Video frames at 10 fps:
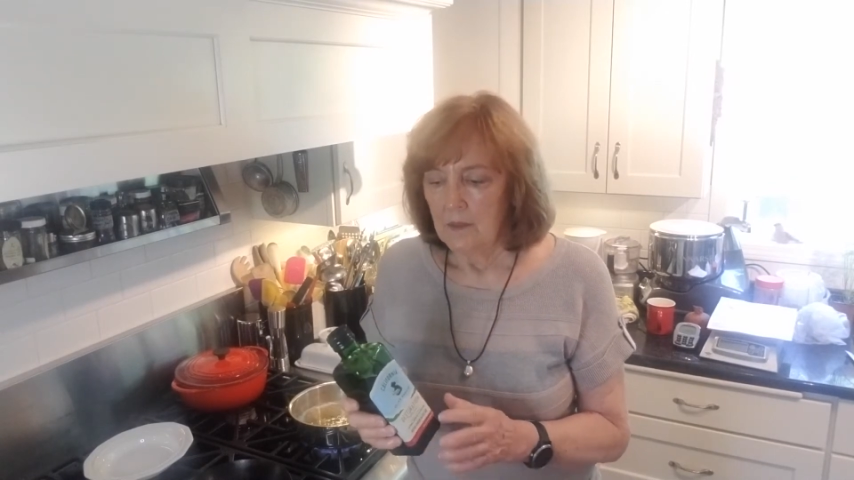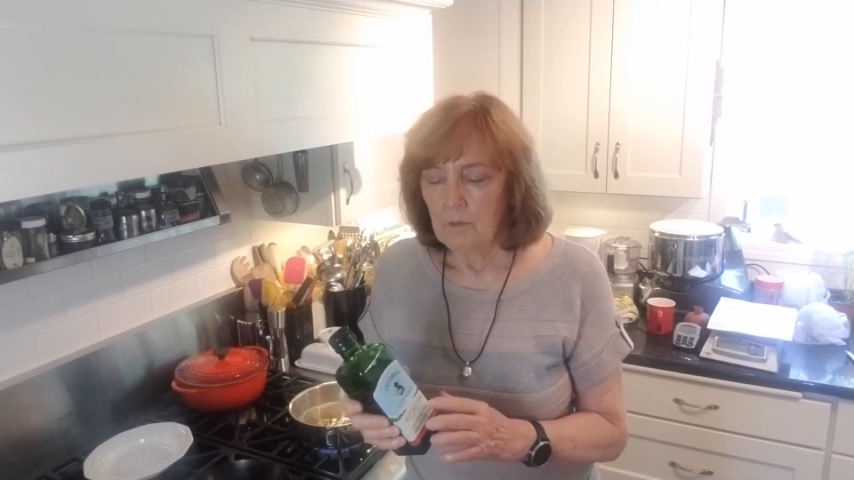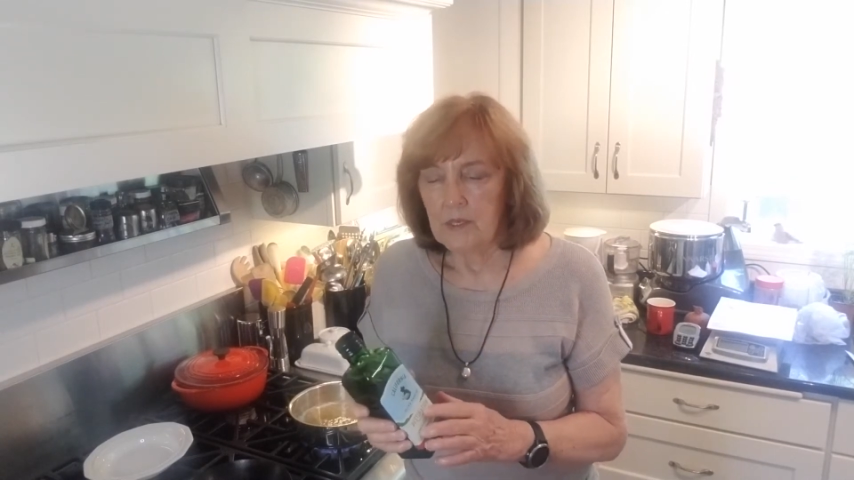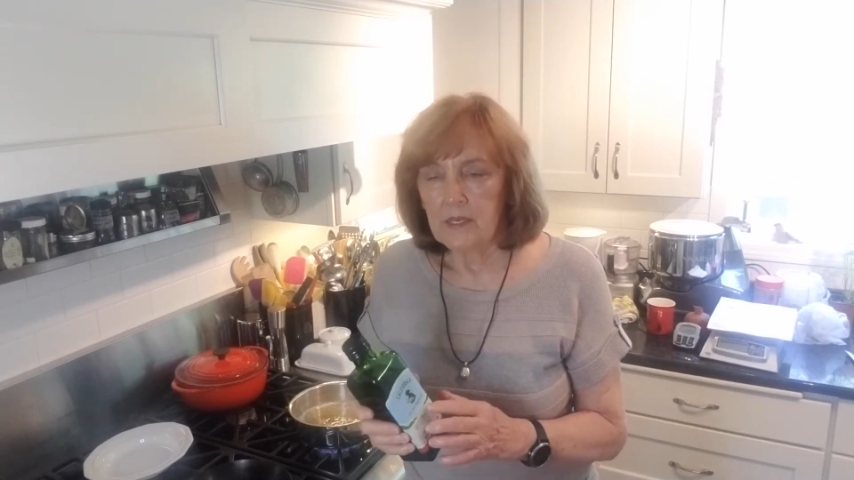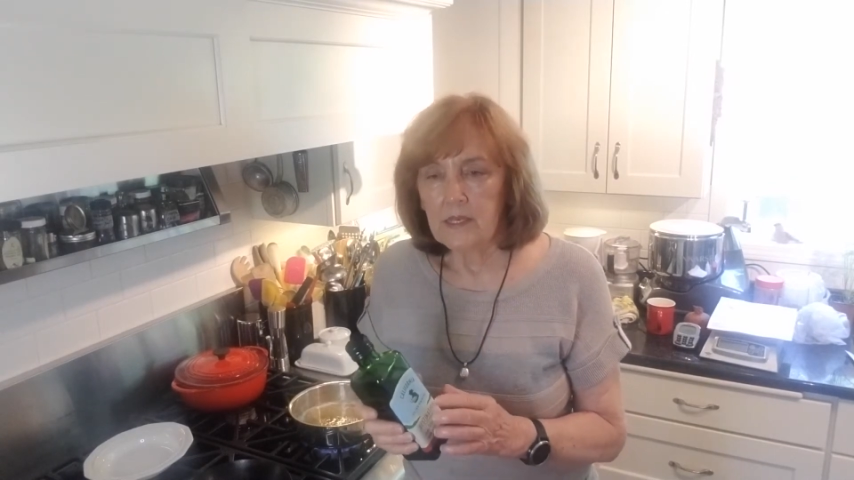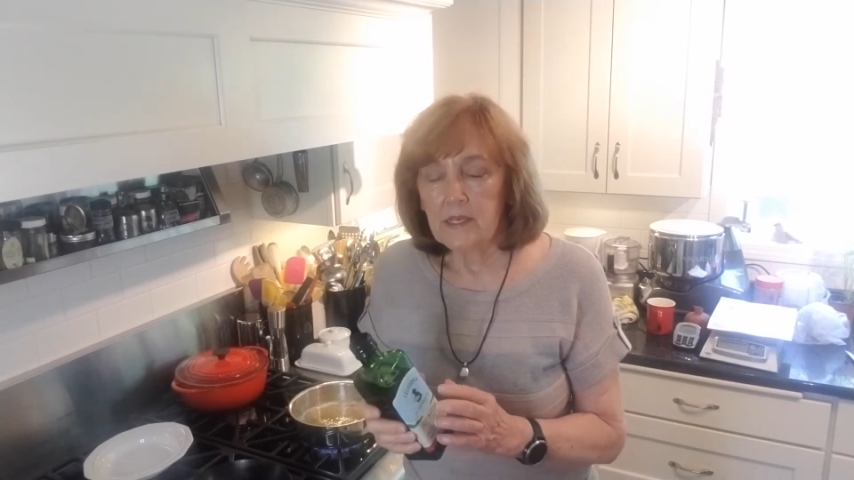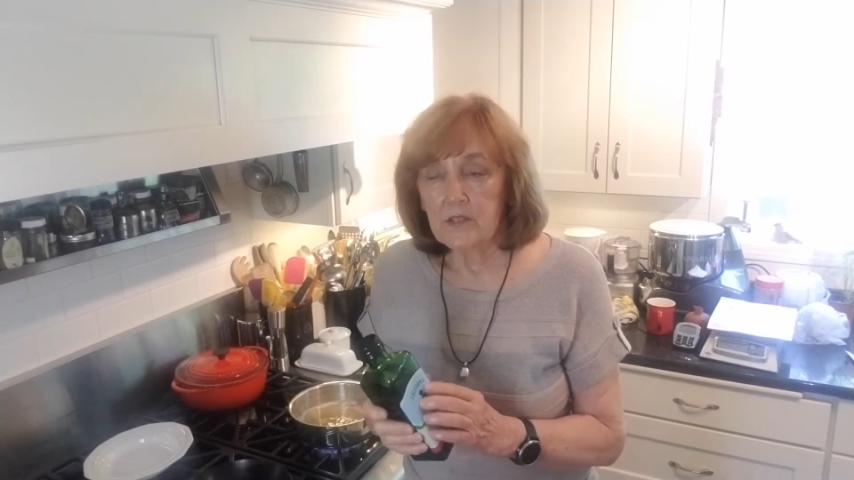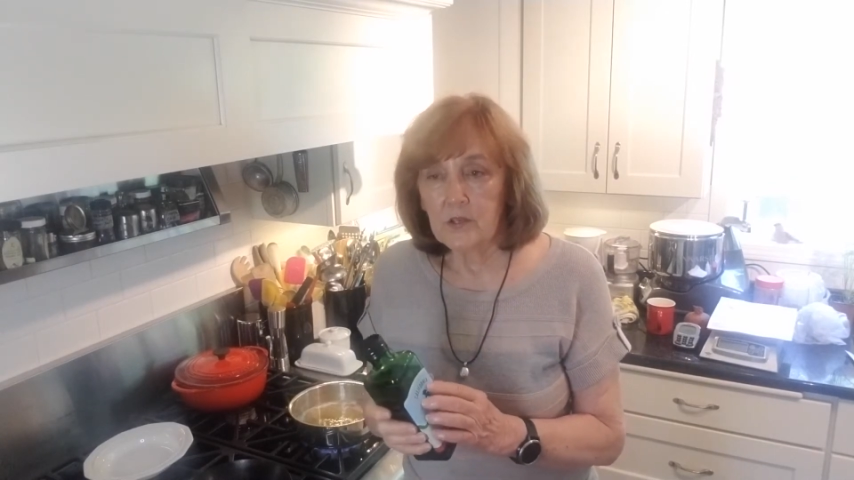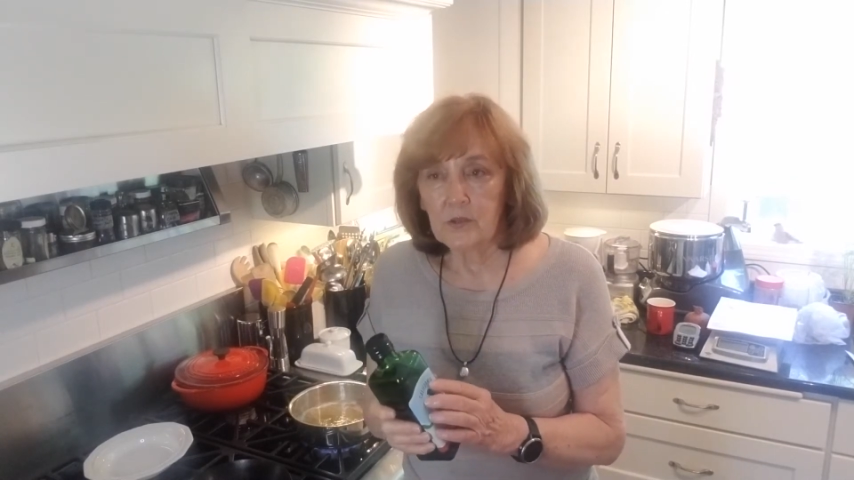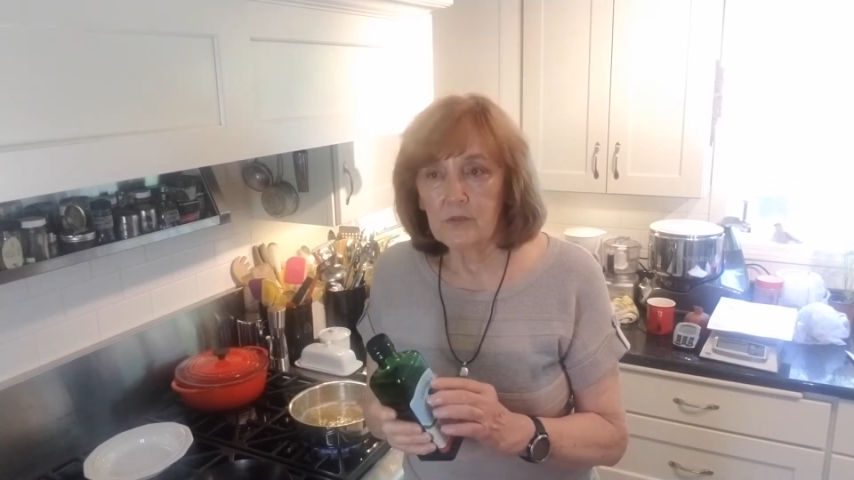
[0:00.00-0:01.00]
But it
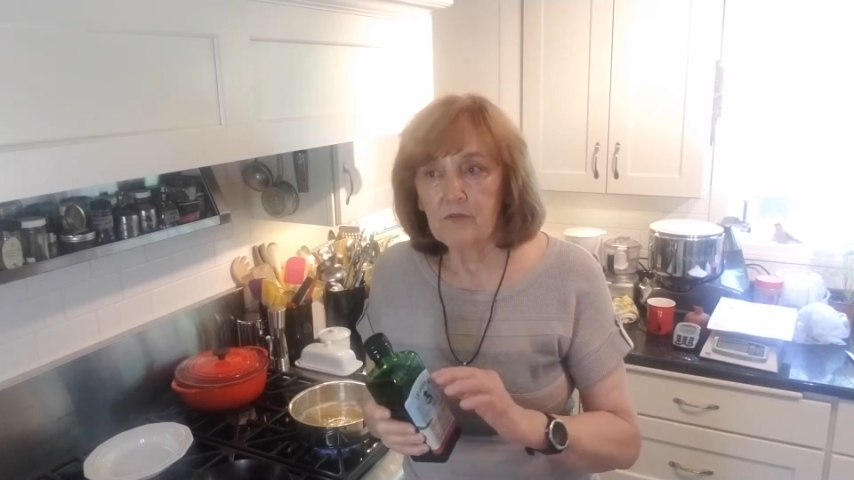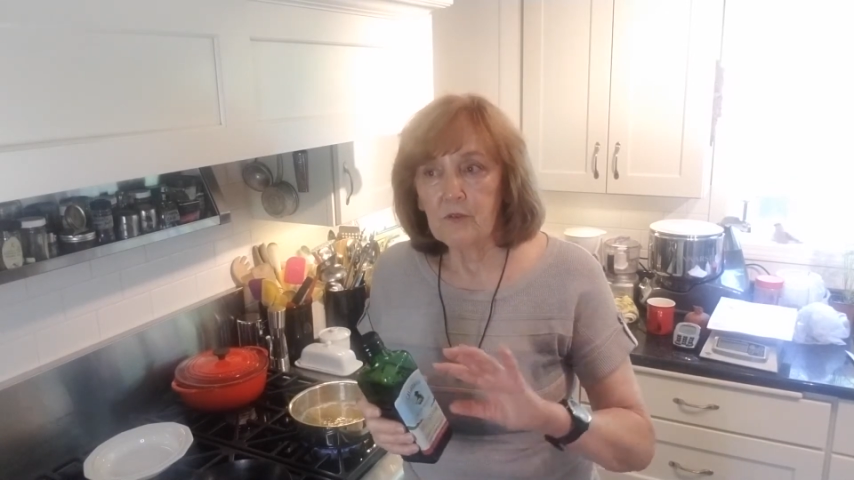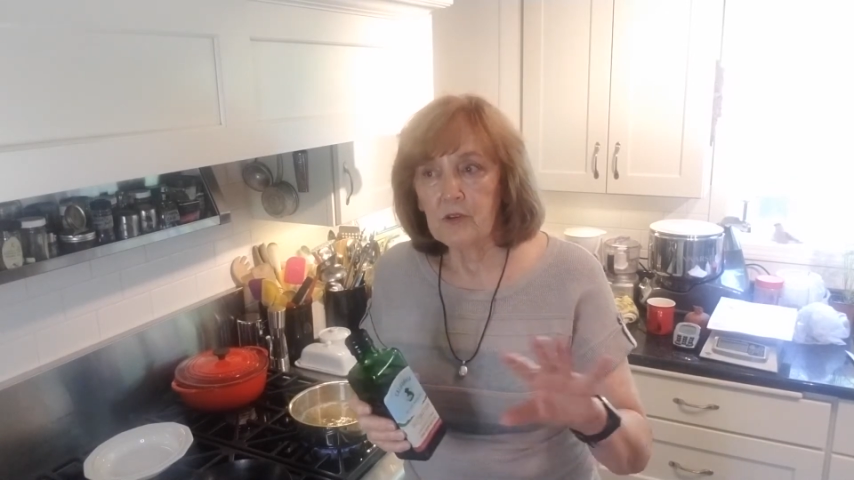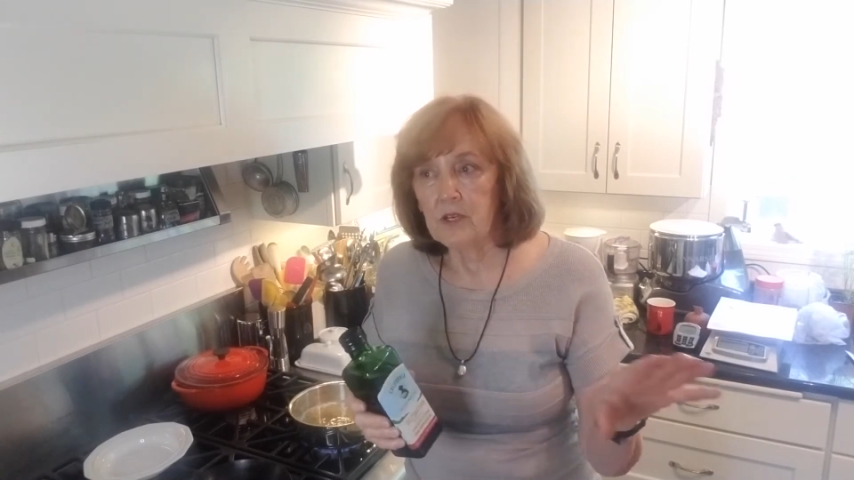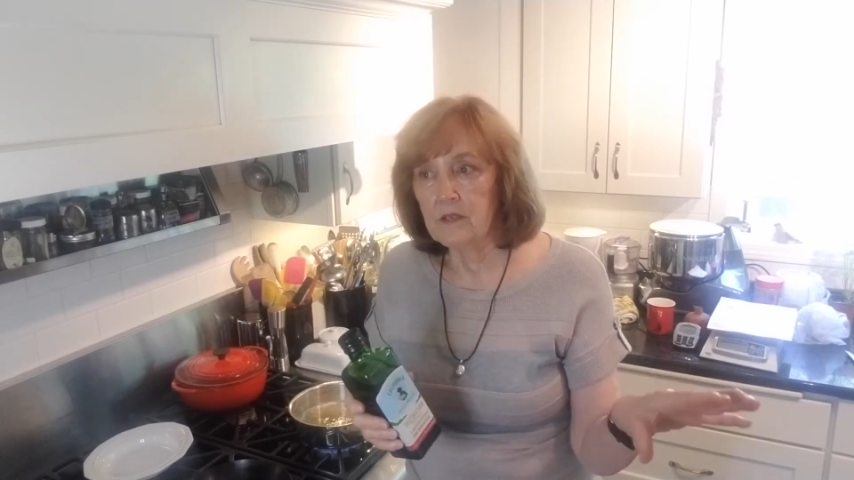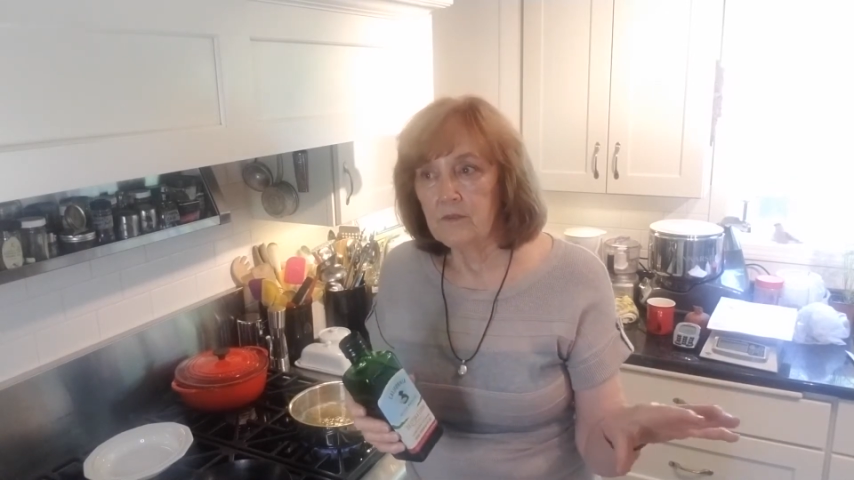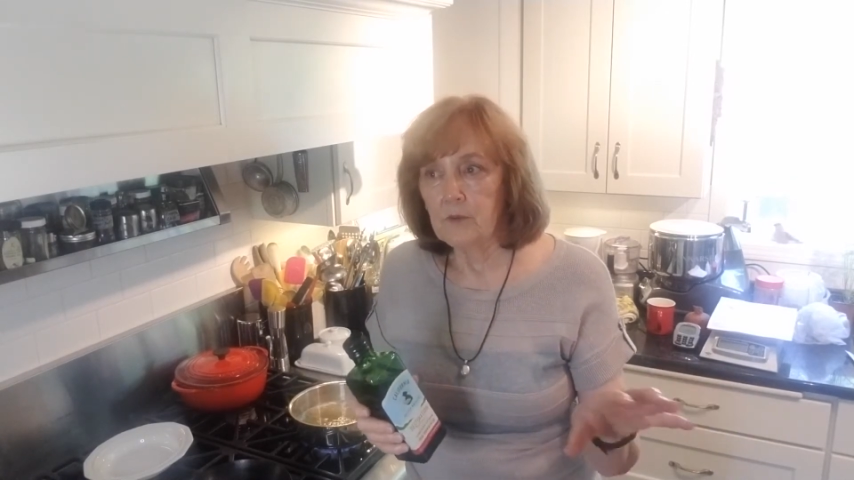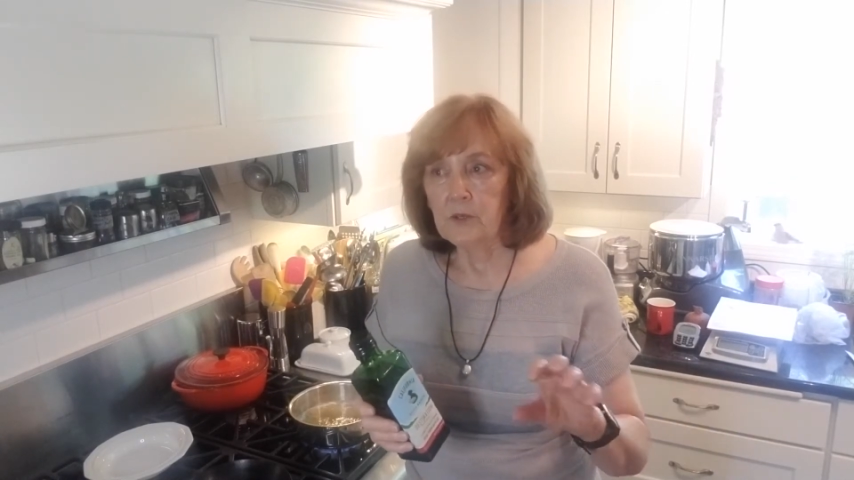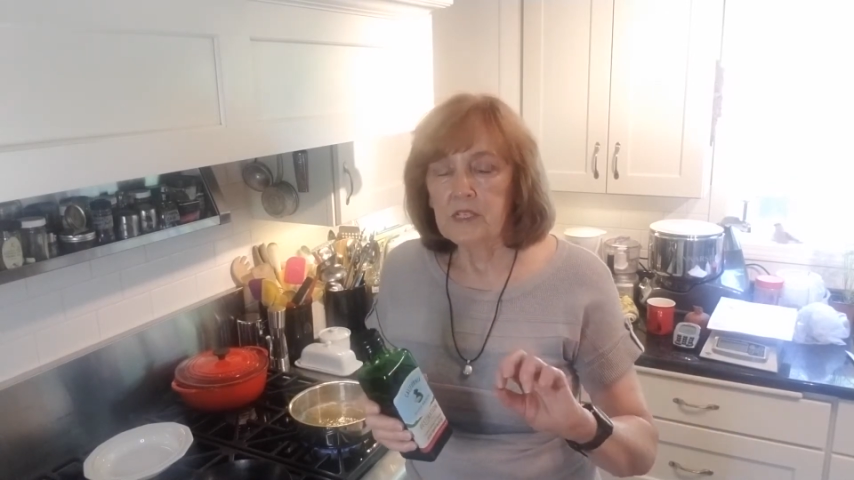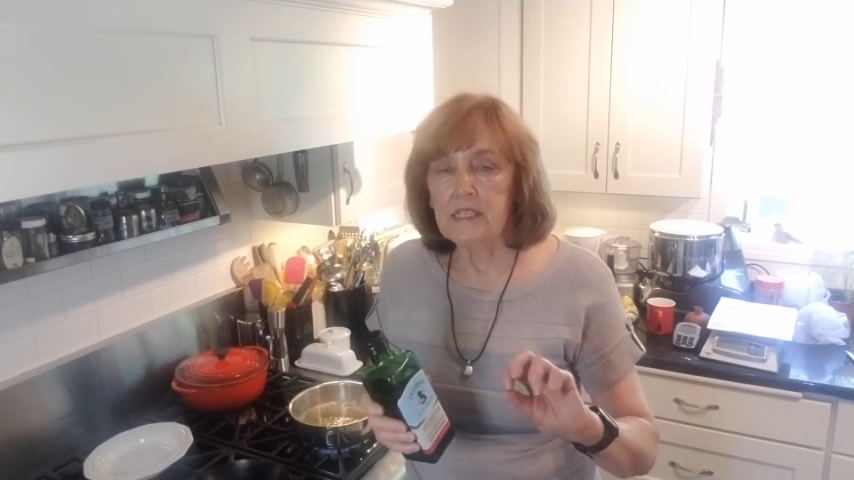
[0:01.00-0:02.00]
is good for an